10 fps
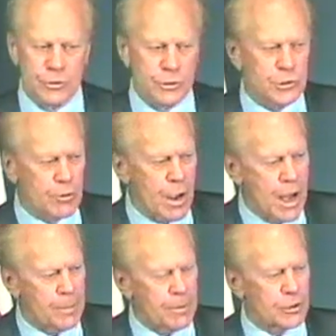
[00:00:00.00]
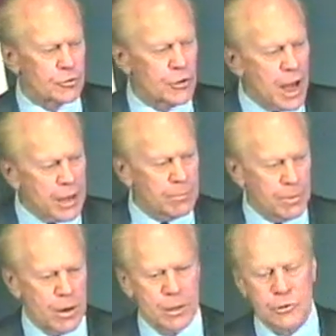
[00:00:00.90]
describe as
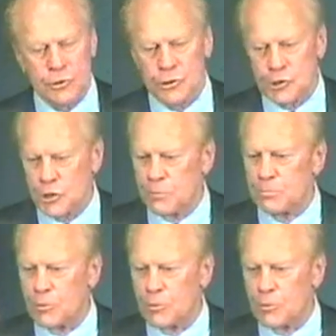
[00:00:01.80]
nonpartisanship